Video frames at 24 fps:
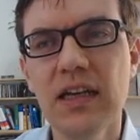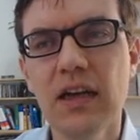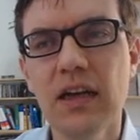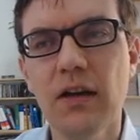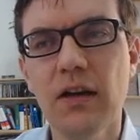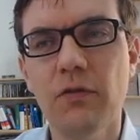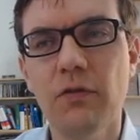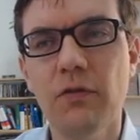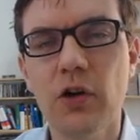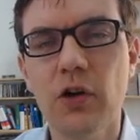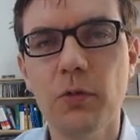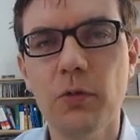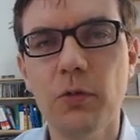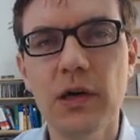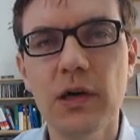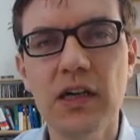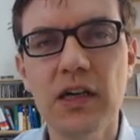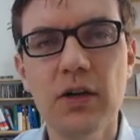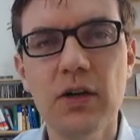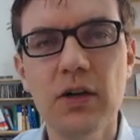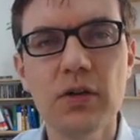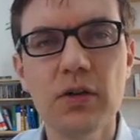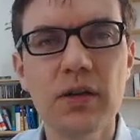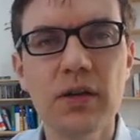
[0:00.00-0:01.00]
For a
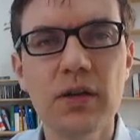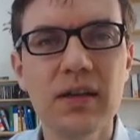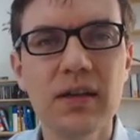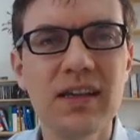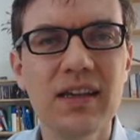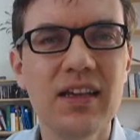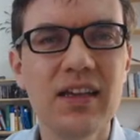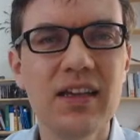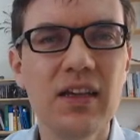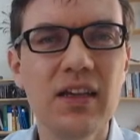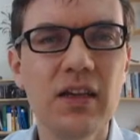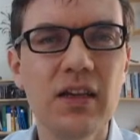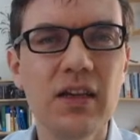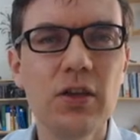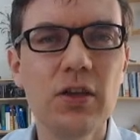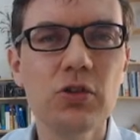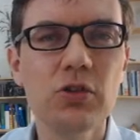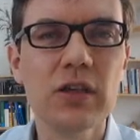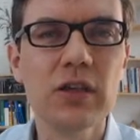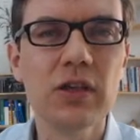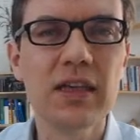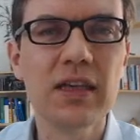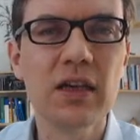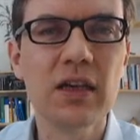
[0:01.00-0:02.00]
warehouse,
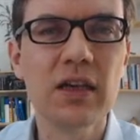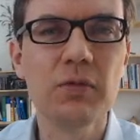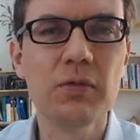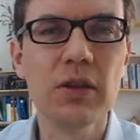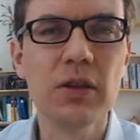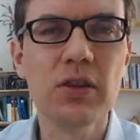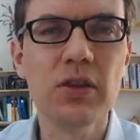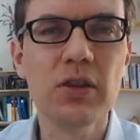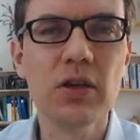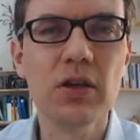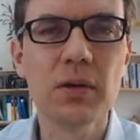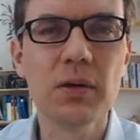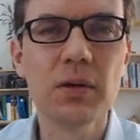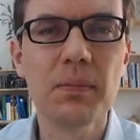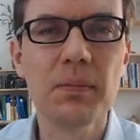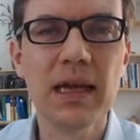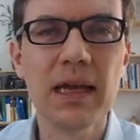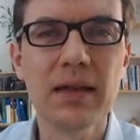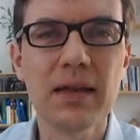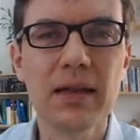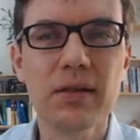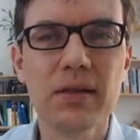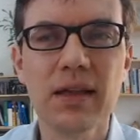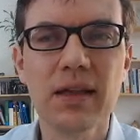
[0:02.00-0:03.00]
usually it will not make
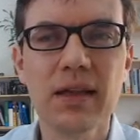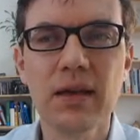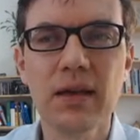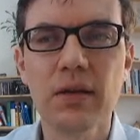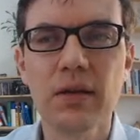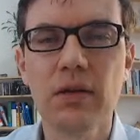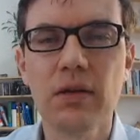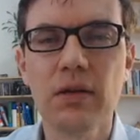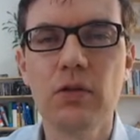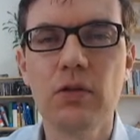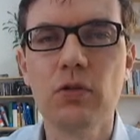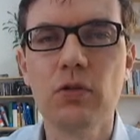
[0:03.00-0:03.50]
sense to